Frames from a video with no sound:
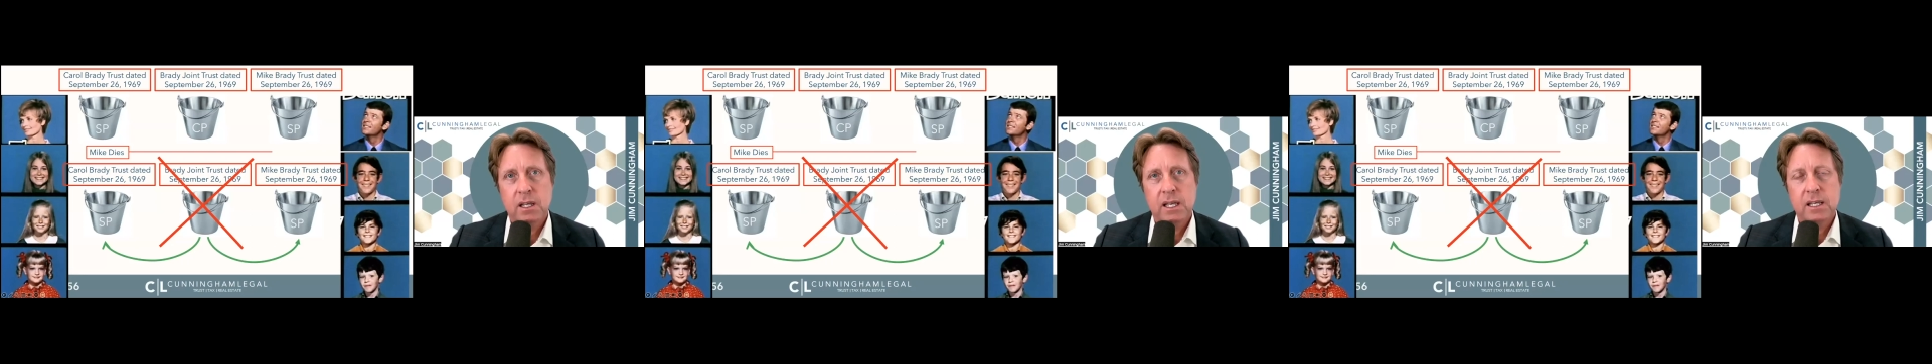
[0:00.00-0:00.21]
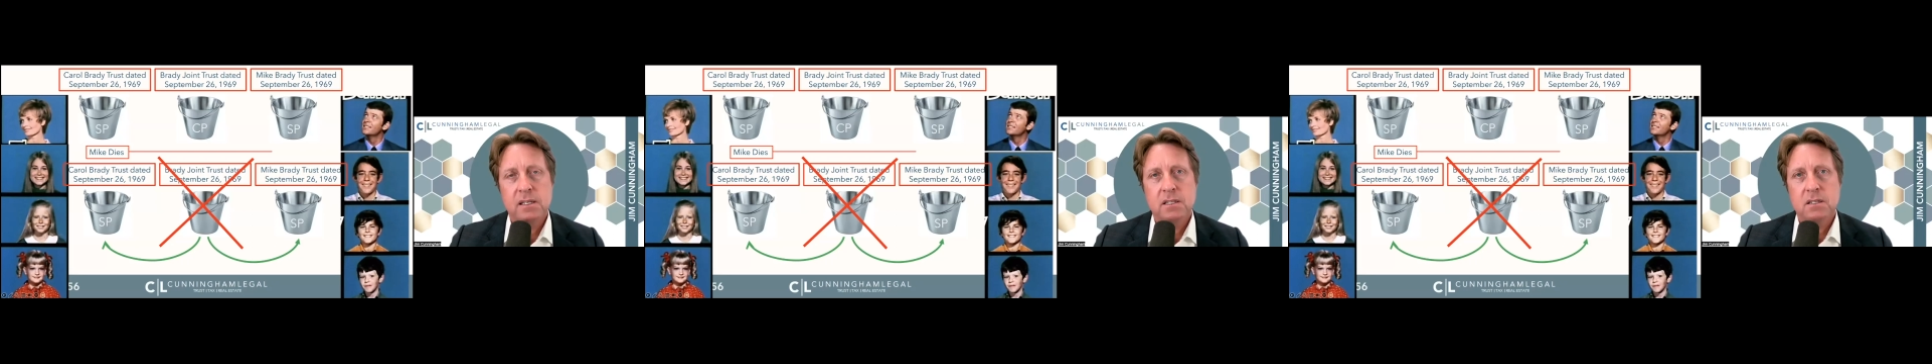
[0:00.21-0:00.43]

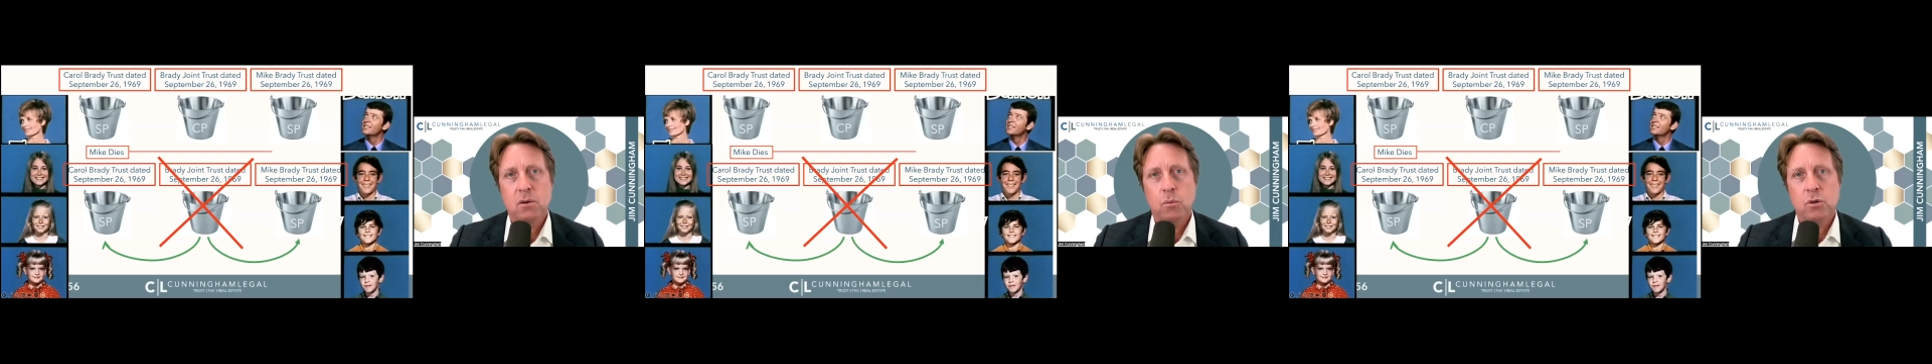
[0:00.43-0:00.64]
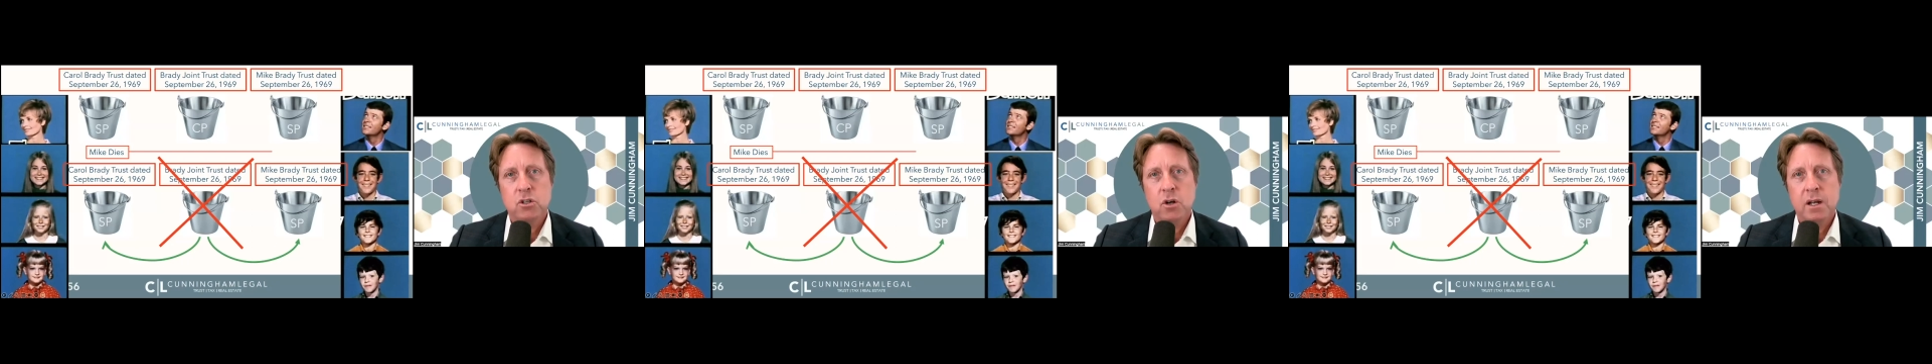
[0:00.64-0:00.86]
is
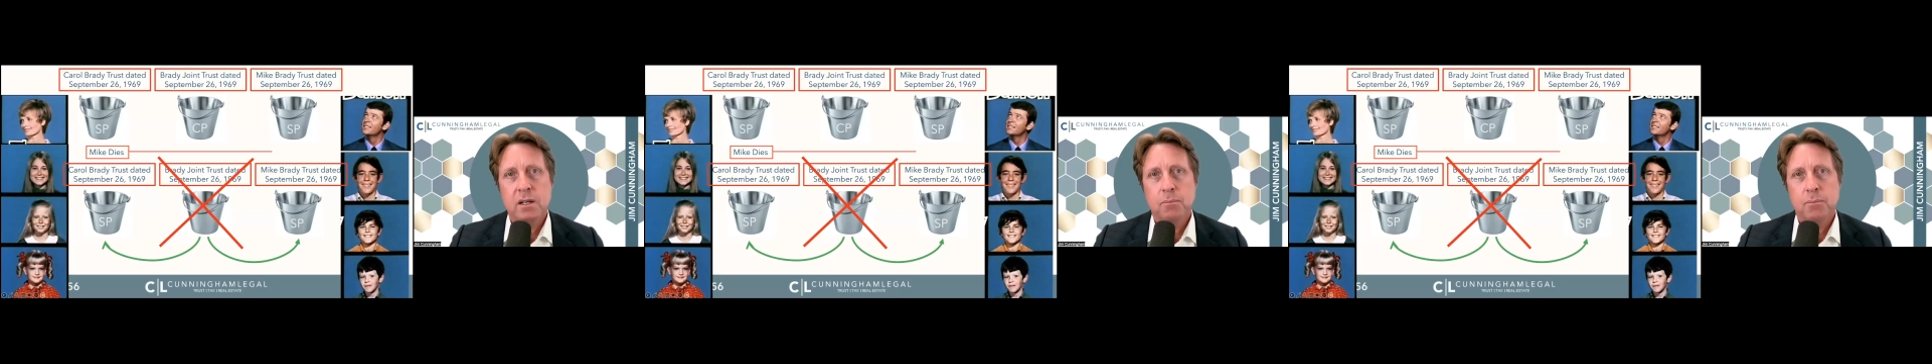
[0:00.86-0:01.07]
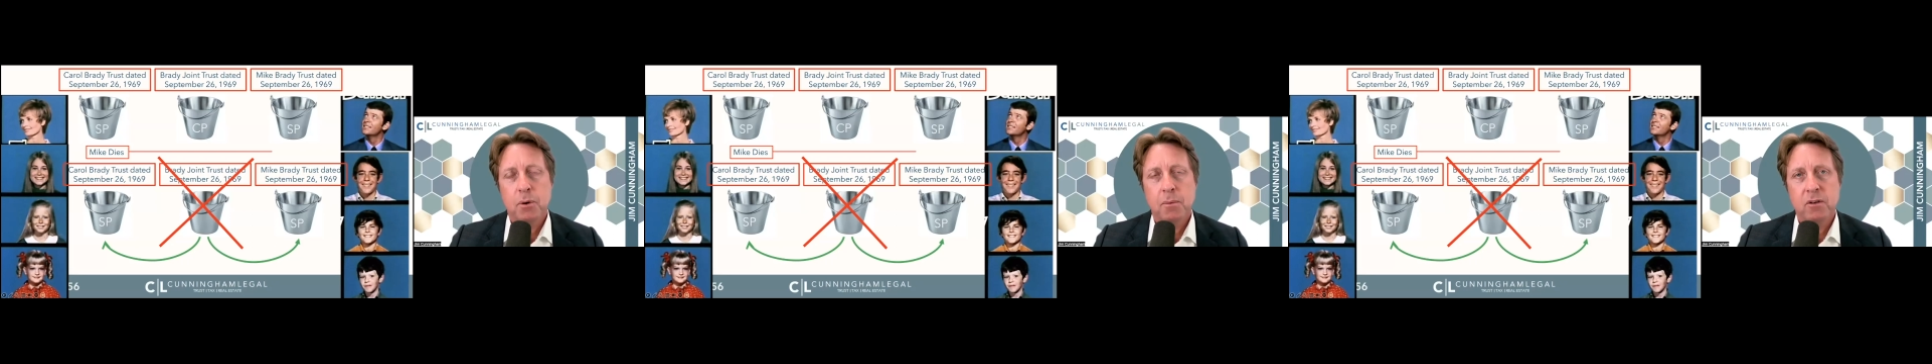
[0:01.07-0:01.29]
we're trying to
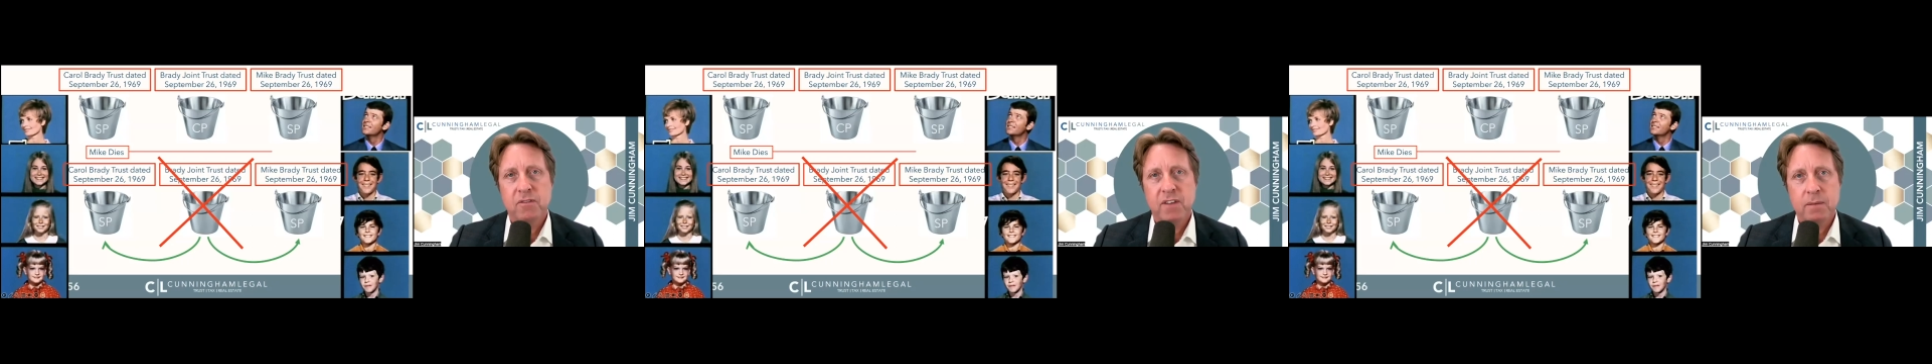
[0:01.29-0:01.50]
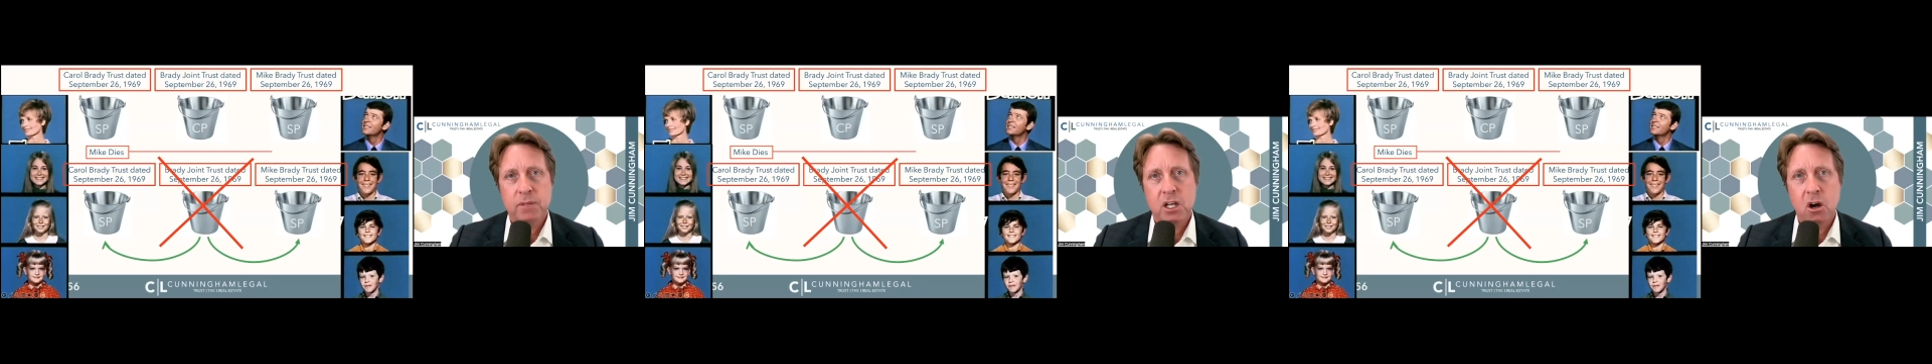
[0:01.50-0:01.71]
promote
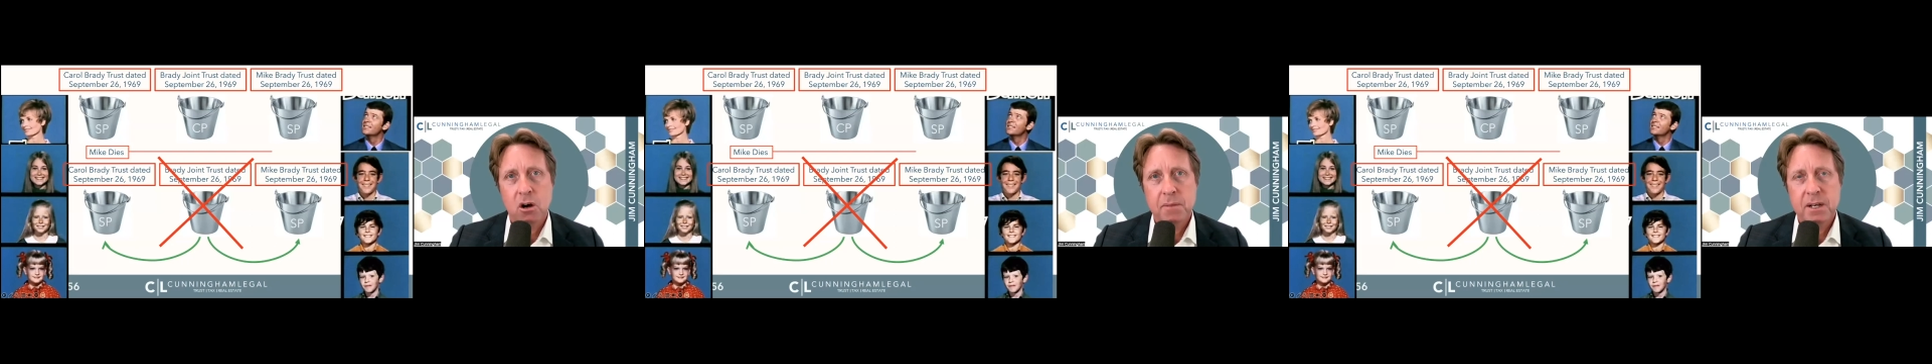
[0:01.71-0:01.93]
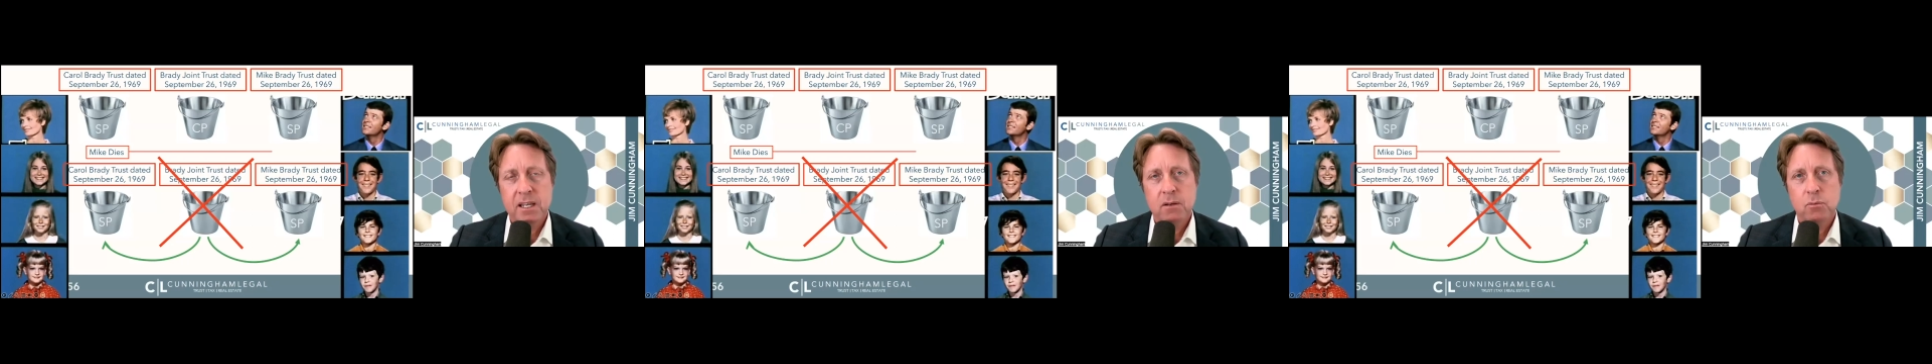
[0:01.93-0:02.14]
family harmony.